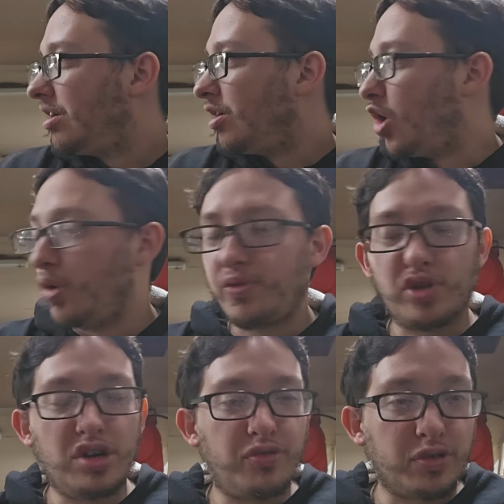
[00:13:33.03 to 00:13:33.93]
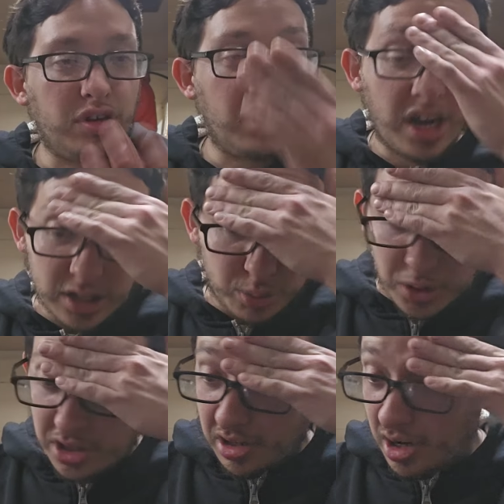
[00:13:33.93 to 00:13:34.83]
Hopefully for you guys
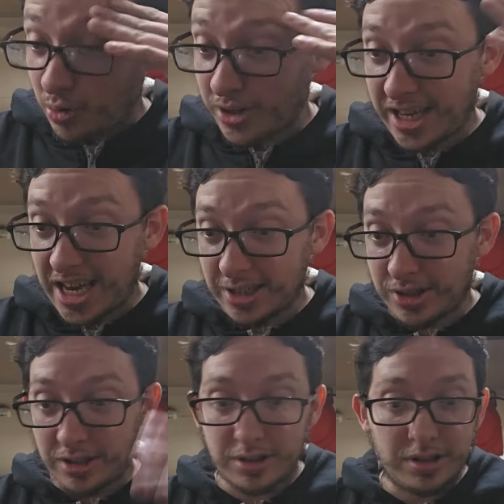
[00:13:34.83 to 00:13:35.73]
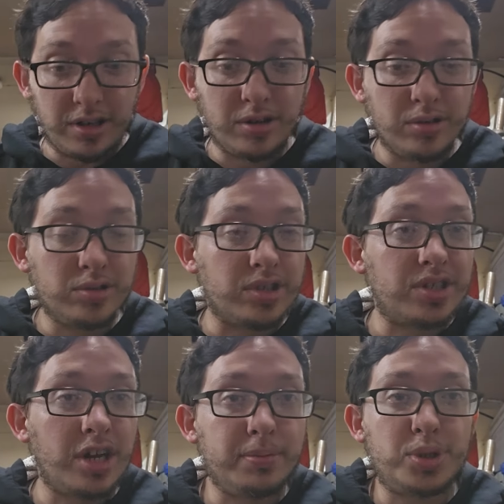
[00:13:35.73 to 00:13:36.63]
wanting to know what gaskets to use, this
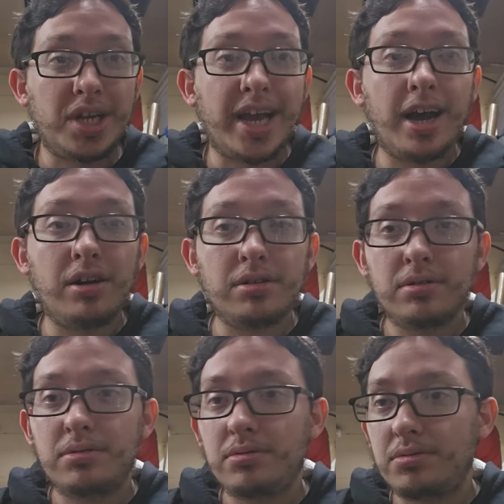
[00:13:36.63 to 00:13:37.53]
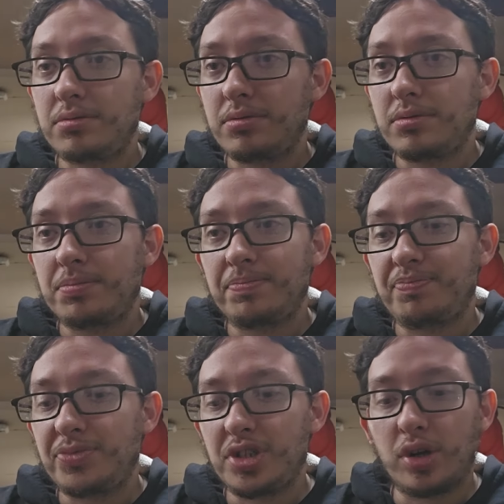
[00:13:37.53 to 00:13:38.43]
helps you out.
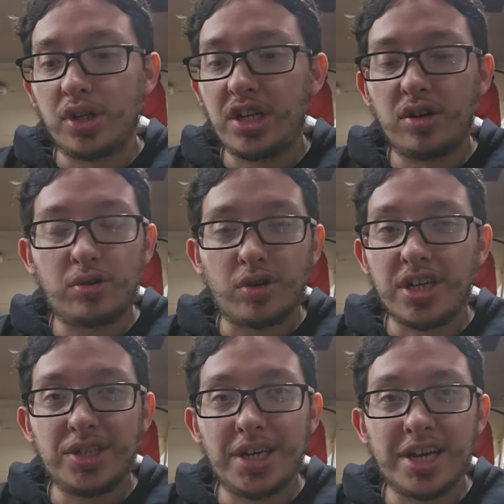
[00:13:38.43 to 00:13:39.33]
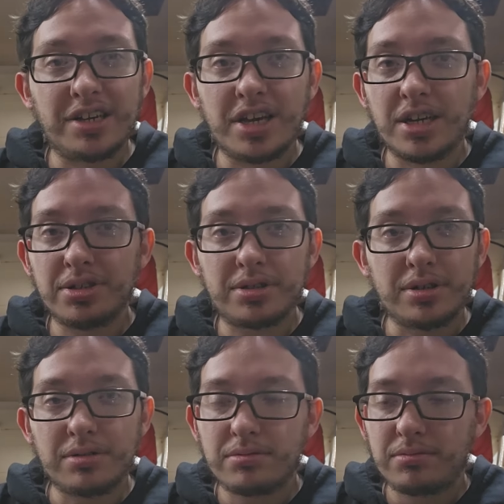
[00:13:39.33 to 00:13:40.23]
You don't need no crazy head gasket.
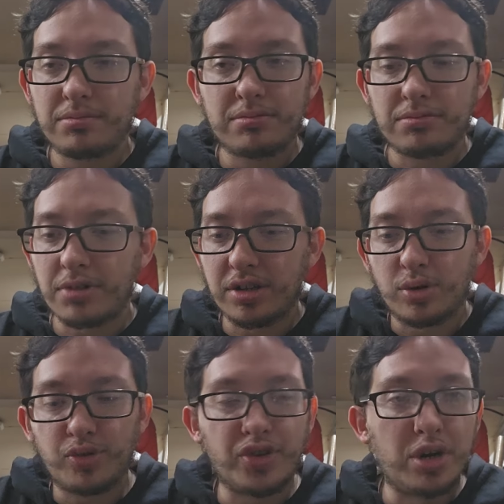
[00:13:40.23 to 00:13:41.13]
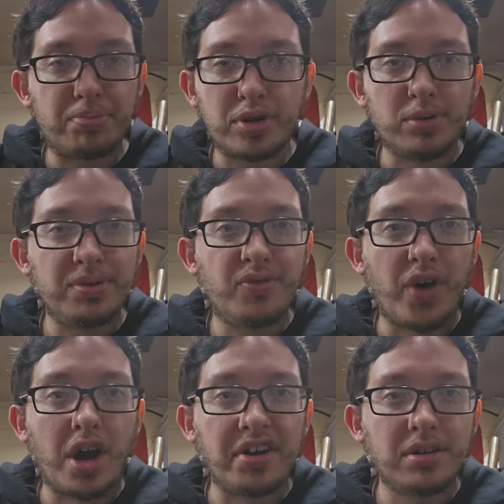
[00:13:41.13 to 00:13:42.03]
Regular Felpro will be
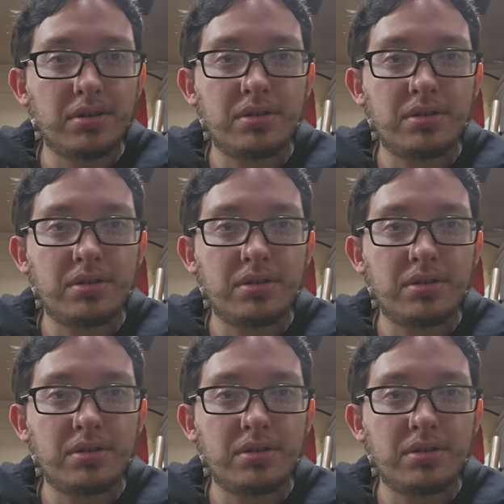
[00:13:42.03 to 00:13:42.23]
fine.